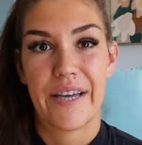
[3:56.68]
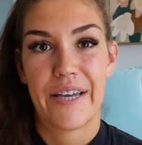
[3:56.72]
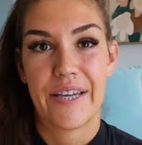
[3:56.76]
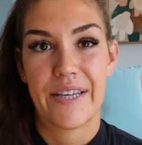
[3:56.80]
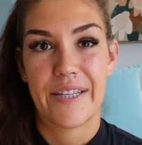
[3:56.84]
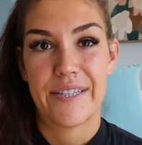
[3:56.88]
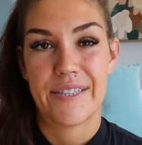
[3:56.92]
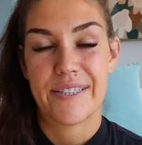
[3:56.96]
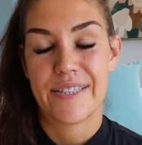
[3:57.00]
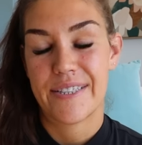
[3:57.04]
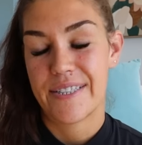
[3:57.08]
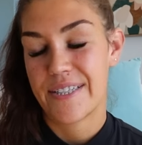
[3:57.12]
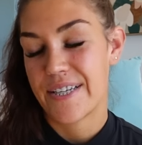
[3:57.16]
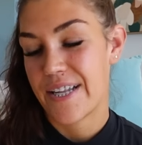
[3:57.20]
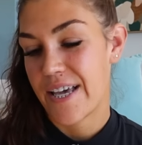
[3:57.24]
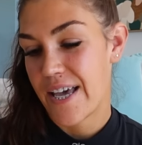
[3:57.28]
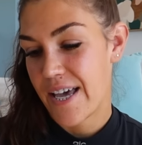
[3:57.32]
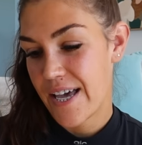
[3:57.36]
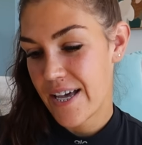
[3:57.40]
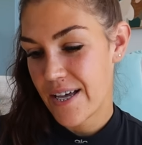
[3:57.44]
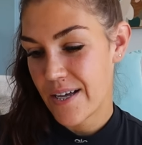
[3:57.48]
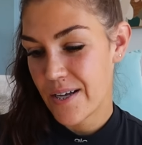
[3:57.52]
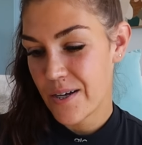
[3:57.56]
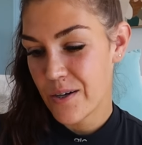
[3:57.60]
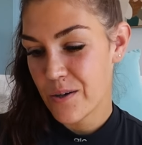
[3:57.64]
And
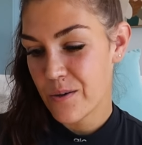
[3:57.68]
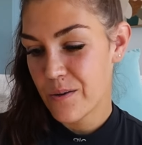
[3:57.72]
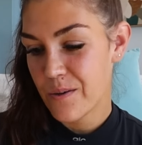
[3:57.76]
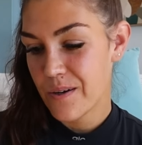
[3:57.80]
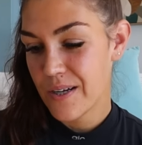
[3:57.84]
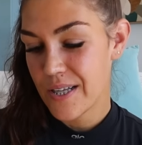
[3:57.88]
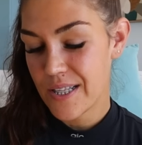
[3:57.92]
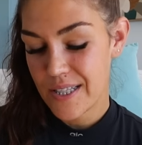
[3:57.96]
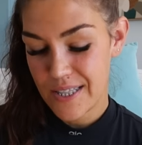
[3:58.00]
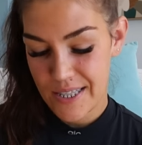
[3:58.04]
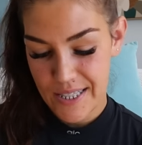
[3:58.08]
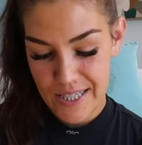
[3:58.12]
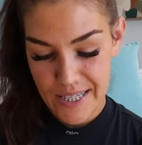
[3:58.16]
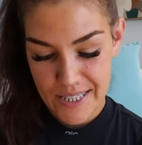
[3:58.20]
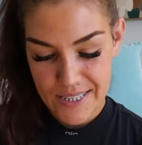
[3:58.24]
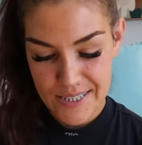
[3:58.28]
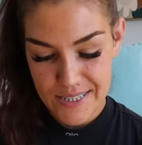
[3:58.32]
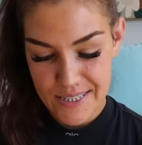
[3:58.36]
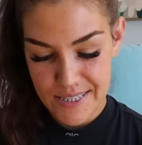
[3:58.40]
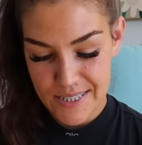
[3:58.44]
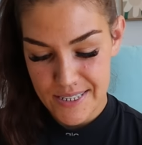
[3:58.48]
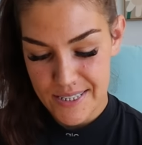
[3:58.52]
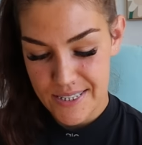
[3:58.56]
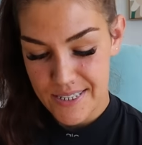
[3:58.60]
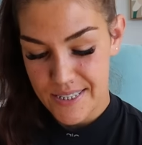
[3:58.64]
now
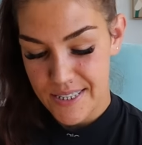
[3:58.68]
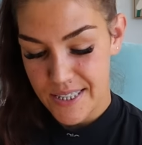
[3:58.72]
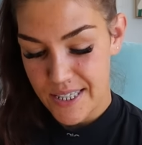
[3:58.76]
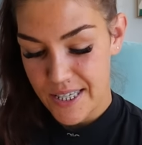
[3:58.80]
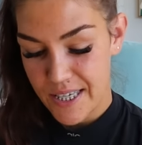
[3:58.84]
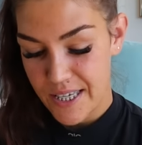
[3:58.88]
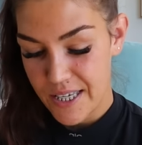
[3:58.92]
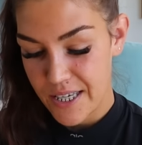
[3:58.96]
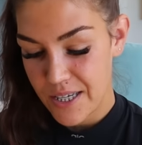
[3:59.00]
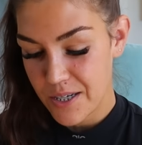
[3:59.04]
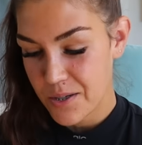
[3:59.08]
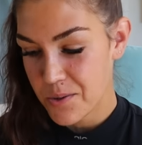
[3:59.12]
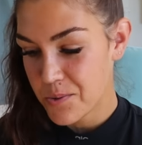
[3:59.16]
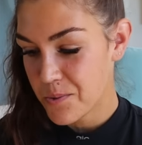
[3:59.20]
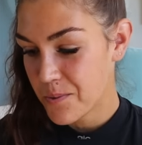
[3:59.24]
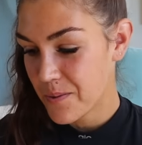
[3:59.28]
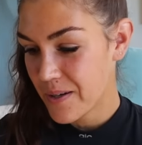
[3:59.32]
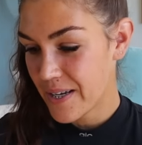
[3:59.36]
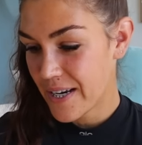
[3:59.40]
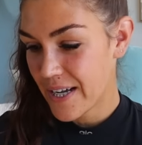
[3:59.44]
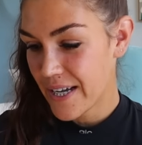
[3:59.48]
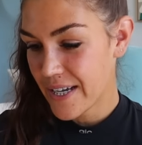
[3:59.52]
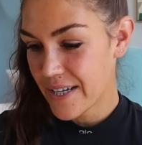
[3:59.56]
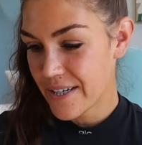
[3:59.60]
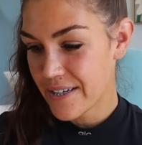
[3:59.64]
let's see
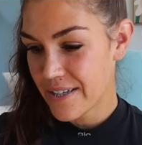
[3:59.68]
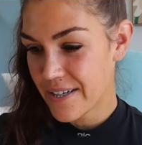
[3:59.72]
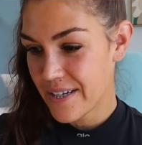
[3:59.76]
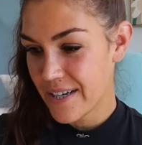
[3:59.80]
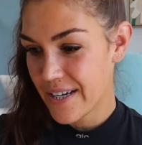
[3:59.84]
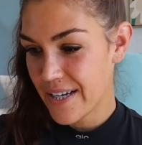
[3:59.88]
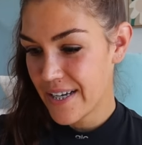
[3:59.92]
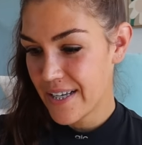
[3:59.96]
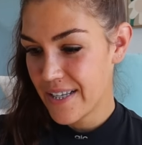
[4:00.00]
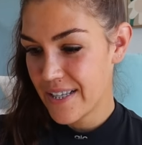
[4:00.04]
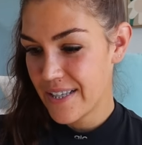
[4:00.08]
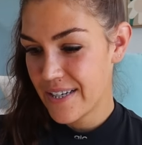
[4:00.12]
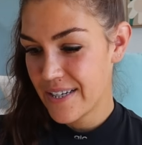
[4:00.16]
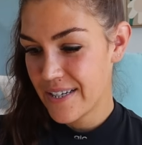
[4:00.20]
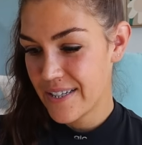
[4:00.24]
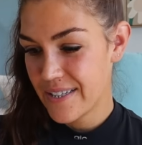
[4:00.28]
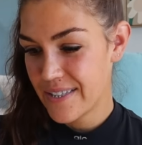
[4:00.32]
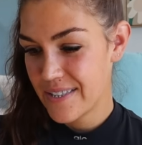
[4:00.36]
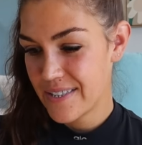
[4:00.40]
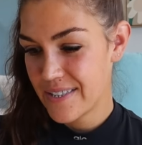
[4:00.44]
what I got.